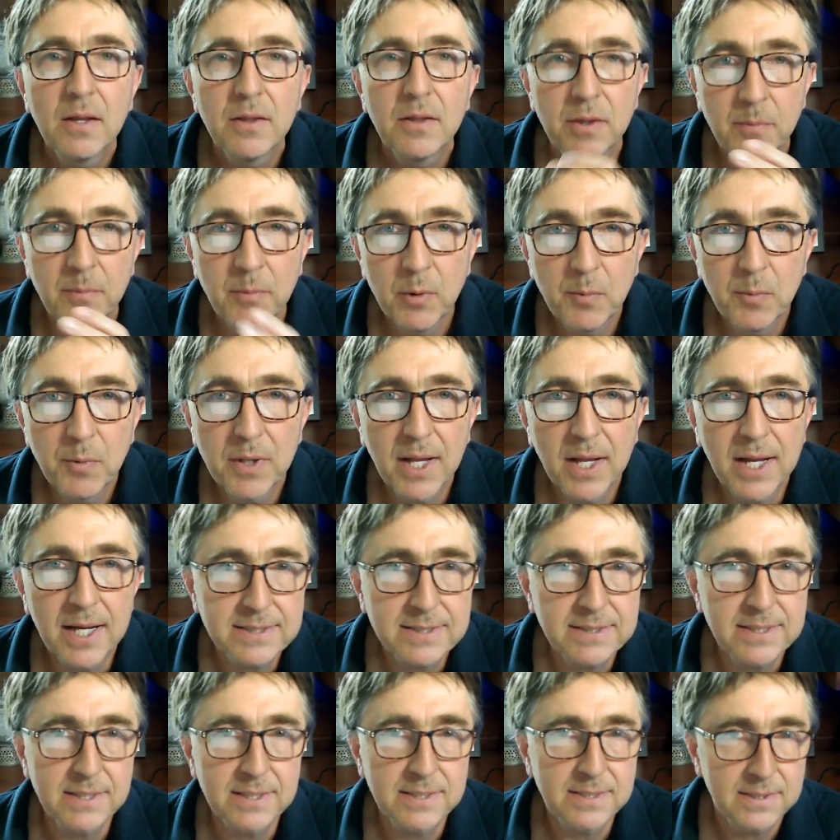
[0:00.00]
The mobile
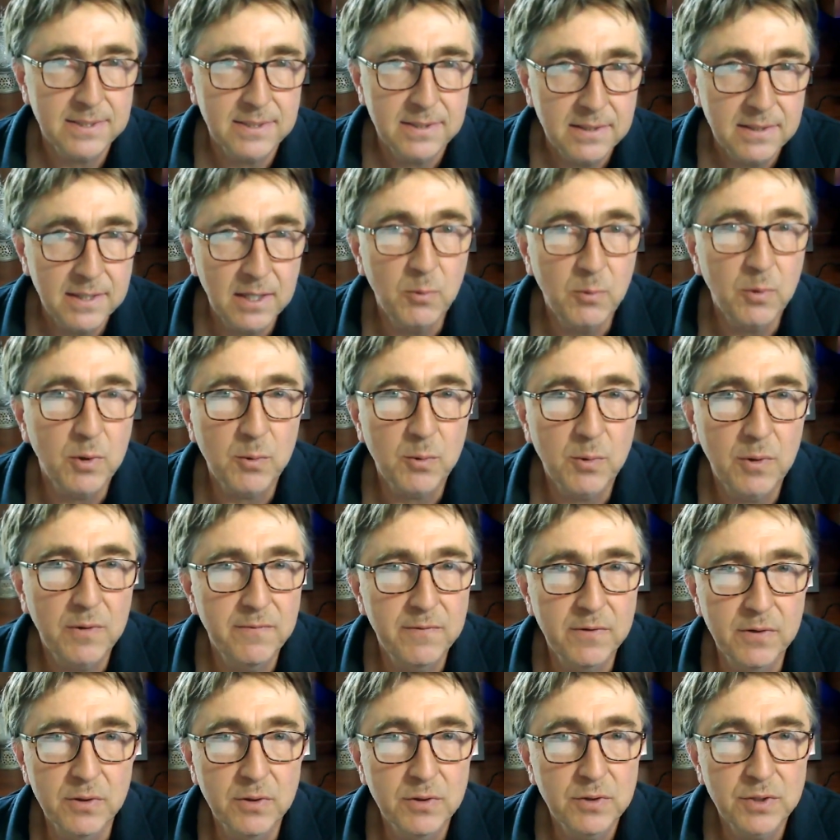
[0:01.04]
access network
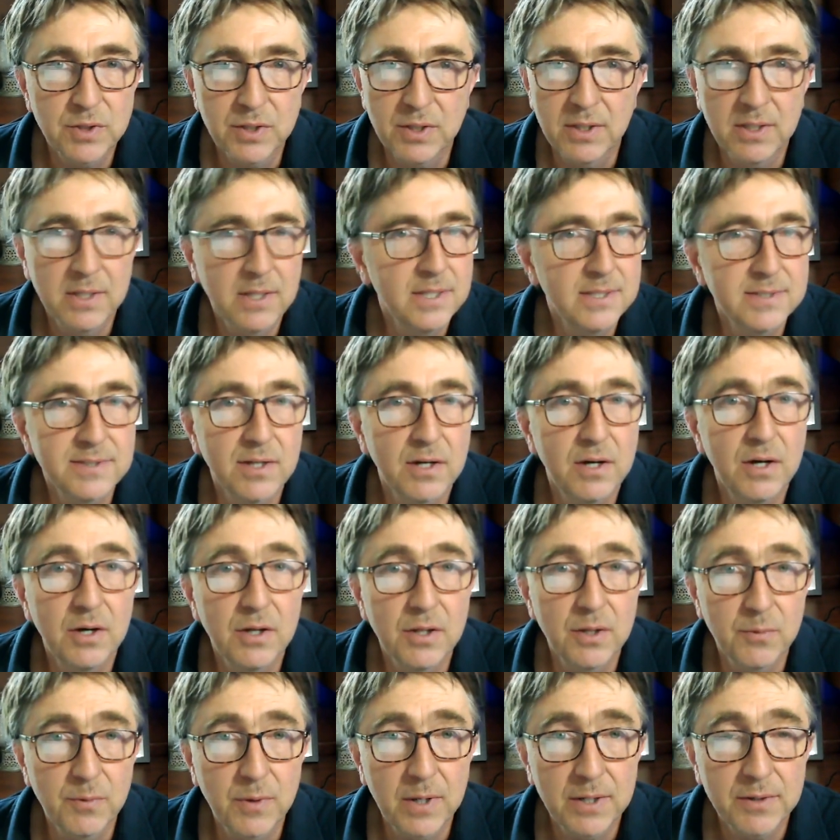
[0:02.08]
revolution is
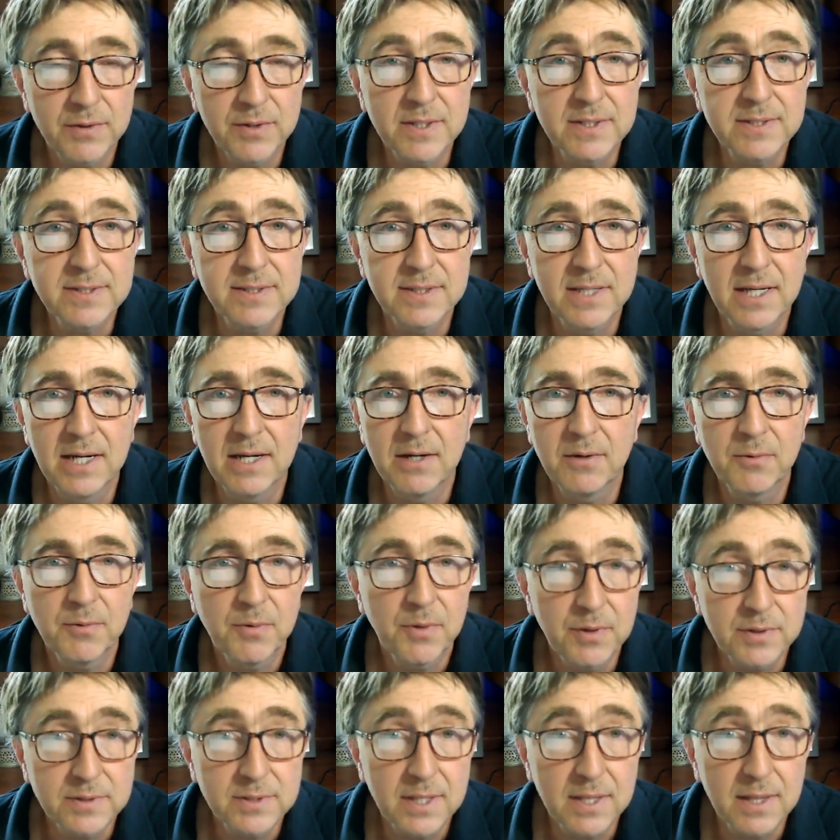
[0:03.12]
all around us now.
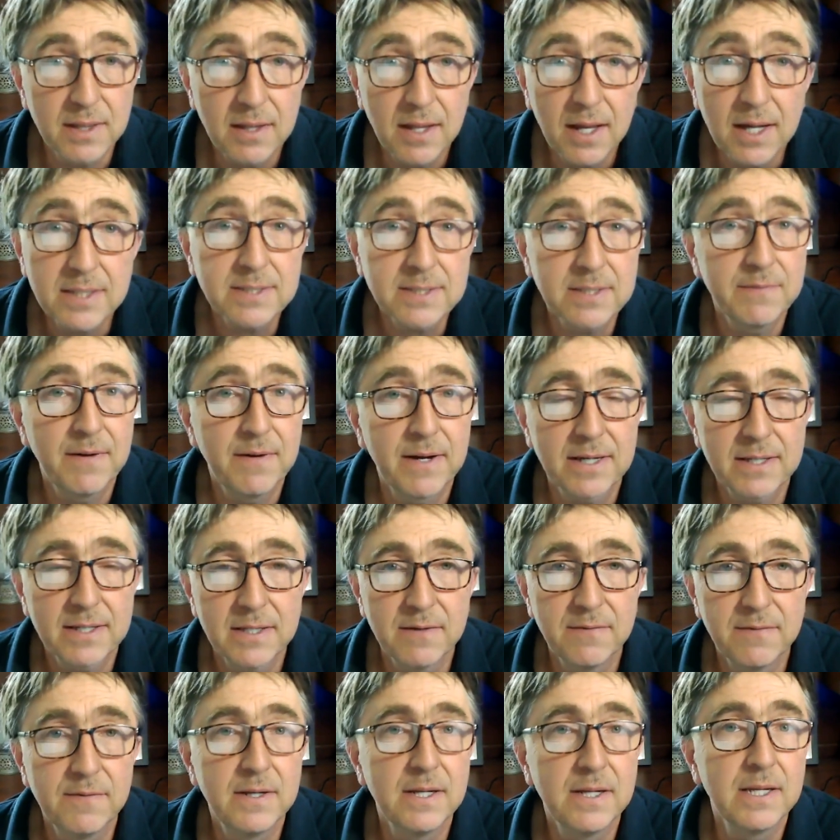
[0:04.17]
There's lots of
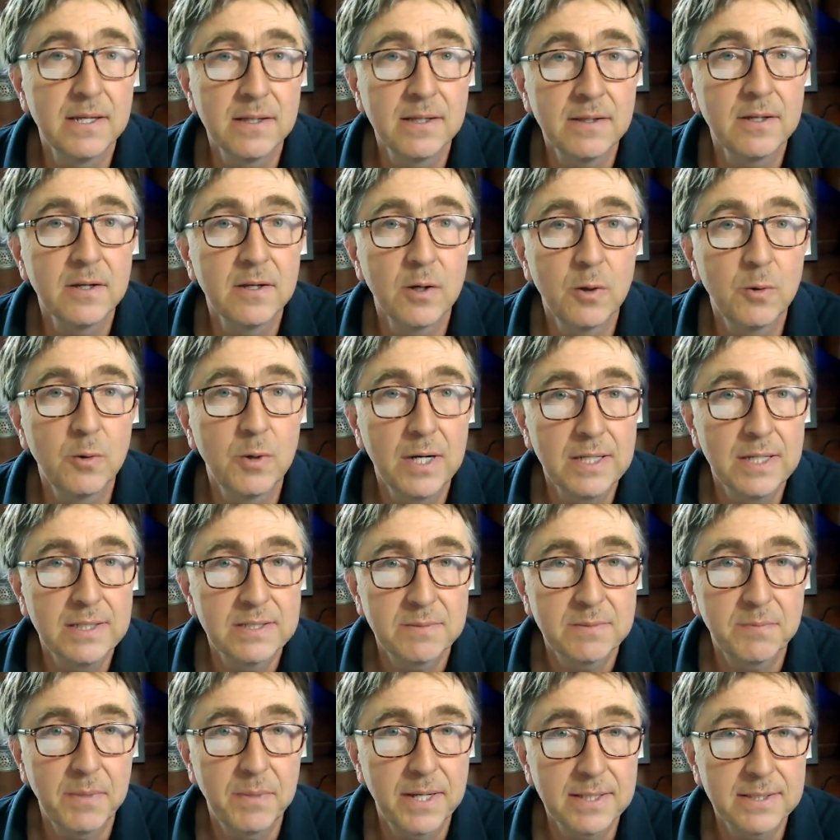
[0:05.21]
activity in the ORAN
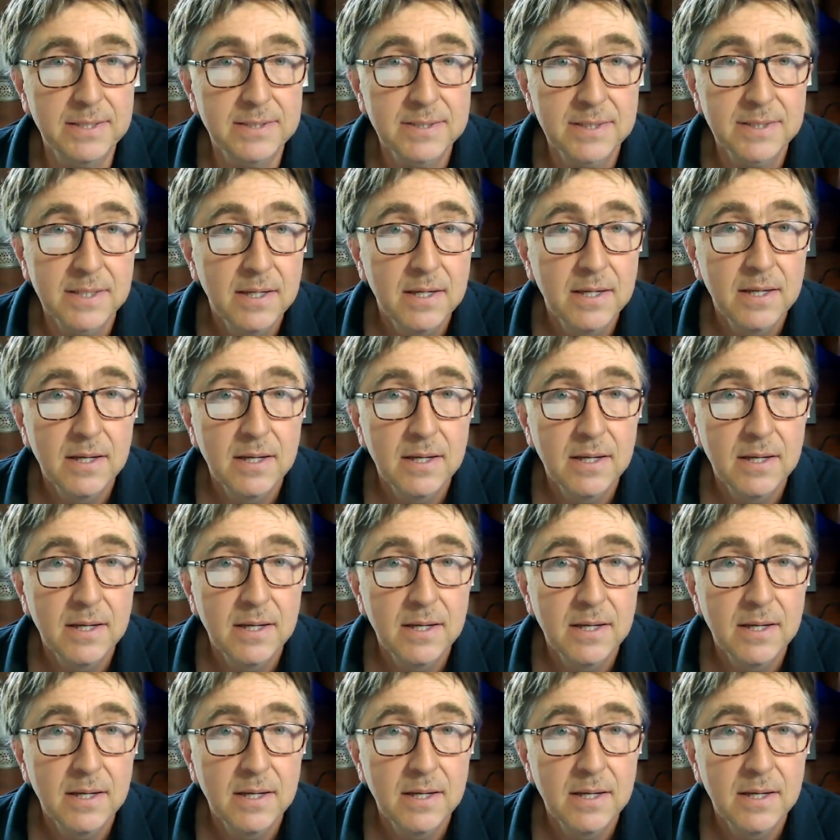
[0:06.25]
space.